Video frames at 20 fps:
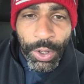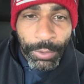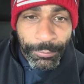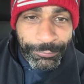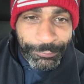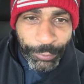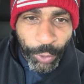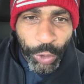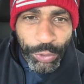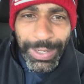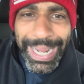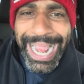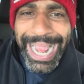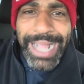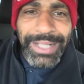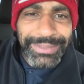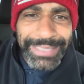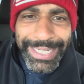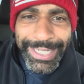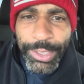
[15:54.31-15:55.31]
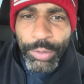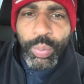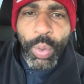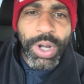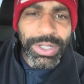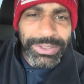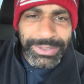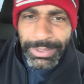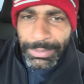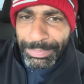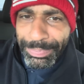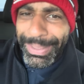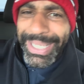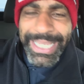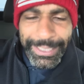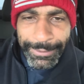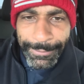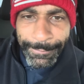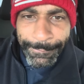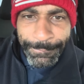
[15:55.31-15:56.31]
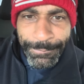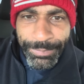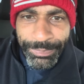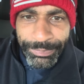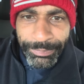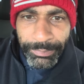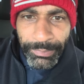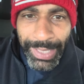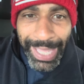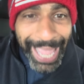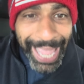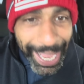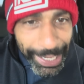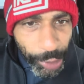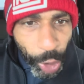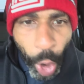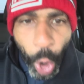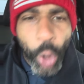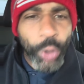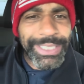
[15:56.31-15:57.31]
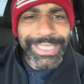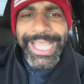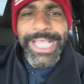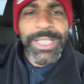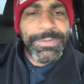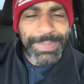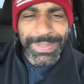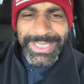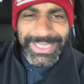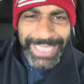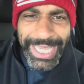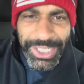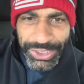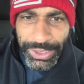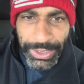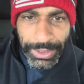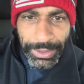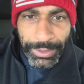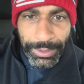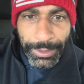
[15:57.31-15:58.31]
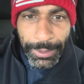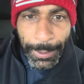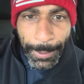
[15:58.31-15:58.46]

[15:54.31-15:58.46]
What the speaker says: further out than he wants to be and holding his position.